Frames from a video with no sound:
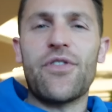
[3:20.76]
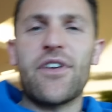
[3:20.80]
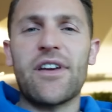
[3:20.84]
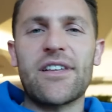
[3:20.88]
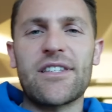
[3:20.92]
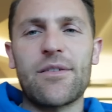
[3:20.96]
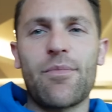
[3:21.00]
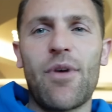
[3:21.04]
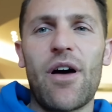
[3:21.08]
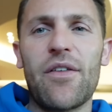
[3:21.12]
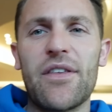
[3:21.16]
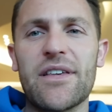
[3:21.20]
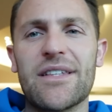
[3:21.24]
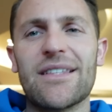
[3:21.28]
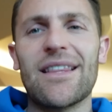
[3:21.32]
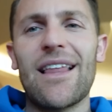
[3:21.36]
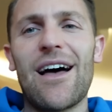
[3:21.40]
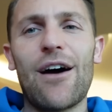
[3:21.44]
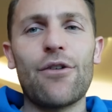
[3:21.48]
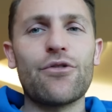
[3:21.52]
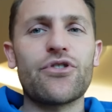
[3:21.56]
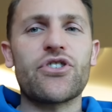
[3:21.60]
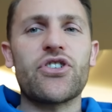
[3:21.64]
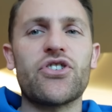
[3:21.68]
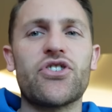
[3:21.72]
things about this
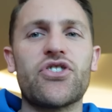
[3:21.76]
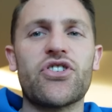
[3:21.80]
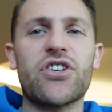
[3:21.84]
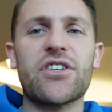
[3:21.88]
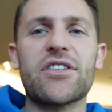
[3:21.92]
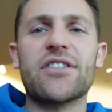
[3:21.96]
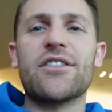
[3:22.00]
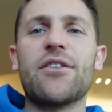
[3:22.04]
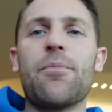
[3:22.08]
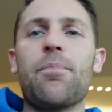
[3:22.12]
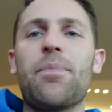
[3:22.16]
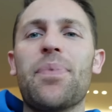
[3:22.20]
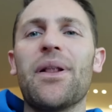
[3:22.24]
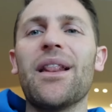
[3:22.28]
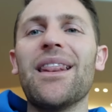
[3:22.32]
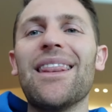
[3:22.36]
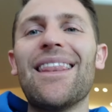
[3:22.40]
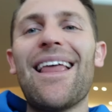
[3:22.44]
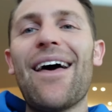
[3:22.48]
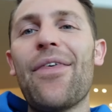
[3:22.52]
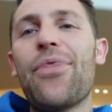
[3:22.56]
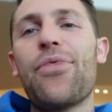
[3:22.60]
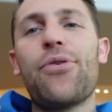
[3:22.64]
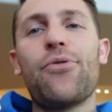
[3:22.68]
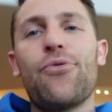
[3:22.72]
lounge is just the
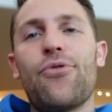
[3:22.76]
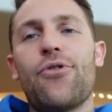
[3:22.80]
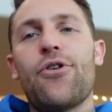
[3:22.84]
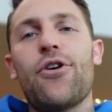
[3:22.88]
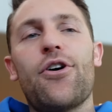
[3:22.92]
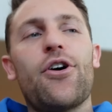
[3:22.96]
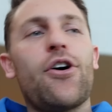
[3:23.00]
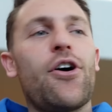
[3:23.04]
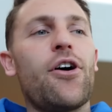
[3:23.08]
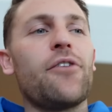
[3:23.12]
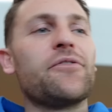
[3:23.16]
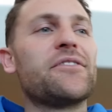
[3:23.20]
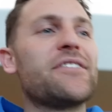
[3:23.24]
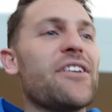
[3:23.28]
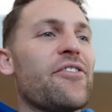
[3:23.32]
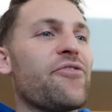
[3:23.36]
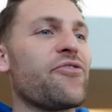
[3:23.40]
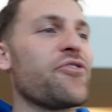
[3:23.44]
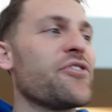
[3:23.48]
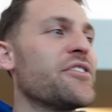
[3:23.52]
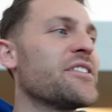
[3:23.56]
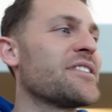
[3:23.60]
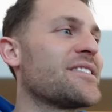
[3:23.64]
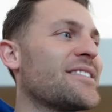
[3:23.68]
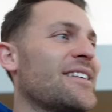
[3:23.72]
plethora of
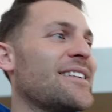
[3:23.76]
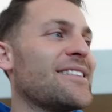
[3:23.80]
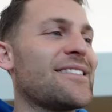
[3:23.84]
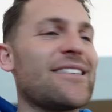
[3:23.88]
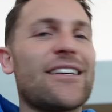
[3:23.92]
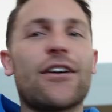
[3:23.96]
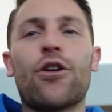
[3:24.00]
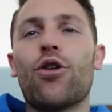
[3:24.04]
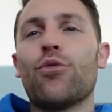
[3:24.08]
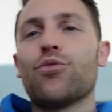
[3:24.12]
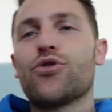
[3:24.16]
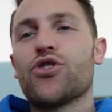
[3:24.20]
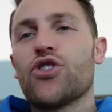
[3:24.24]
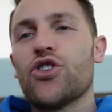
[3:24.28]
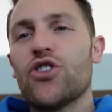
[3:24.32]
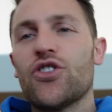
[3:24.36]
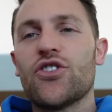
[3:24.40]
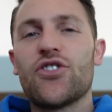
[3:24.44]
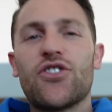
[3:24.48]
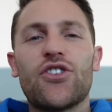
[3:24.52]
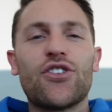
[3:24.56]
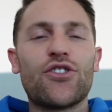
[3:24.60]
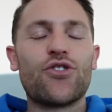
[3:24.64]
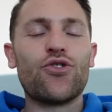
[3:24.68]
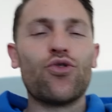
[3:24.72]
different seating
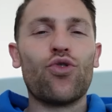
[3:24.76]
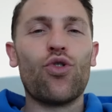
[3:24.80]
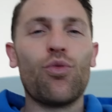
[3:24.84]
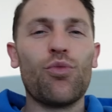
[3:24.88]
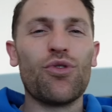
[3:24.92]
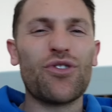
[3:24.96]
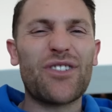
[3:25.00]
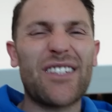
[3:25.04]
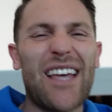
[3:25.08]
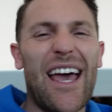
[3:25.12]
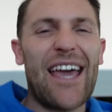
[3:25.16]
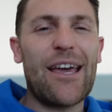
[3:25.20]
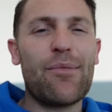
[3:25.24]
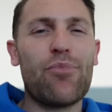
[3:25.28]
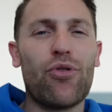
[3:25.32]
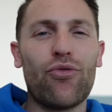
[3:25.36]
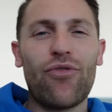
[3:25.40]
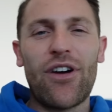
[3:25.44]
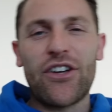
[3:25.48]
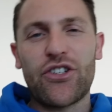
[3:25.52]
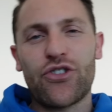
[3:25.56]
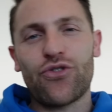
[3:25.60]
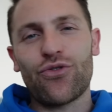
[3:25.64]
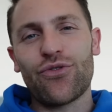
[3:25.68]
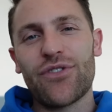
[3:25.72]
options. There's normal table
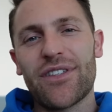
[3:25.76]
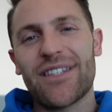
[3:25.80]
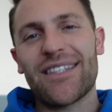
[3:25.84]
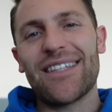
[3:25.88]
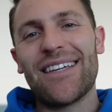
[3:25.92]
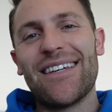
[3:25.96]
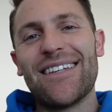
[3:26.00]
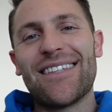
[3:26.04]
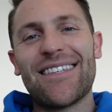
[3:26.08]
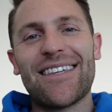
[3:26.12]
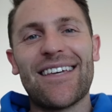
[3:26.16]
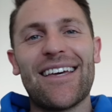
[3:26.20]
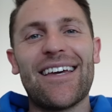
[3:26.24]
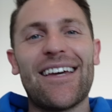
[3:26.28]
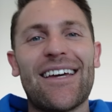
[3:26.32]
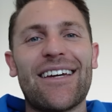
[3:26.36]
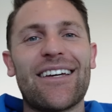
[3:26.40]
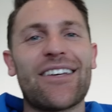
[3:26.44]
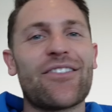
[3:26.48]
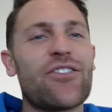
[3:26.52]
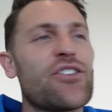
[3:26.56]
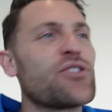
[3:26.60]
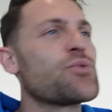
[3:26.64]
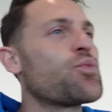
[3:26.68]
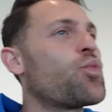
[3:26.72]
restaurant
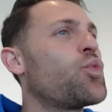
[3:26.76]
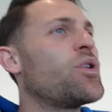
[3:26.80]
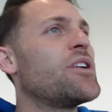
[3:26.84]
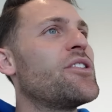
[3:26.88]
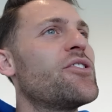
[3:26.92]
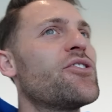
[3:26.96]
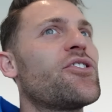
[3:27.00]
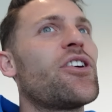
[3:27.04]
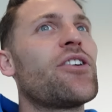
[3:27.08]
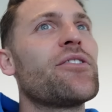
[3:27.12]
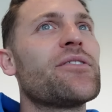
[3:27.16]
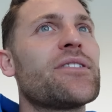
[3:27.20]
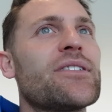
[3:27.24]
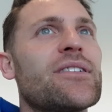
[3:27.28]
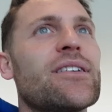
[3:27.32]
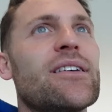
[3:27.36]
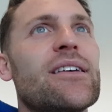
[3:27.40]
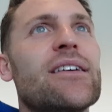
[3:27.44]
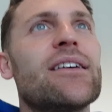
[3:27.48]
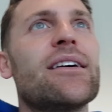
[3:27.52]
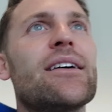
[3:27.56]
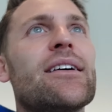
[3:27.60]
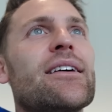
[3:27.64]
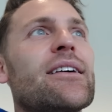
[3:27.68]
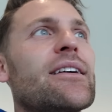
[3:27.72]
seating, there's window
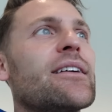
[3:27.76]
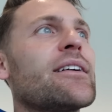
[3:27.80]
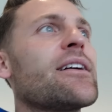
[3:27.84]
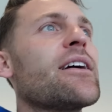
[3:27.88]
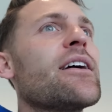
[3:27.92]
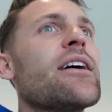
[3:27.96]
seating,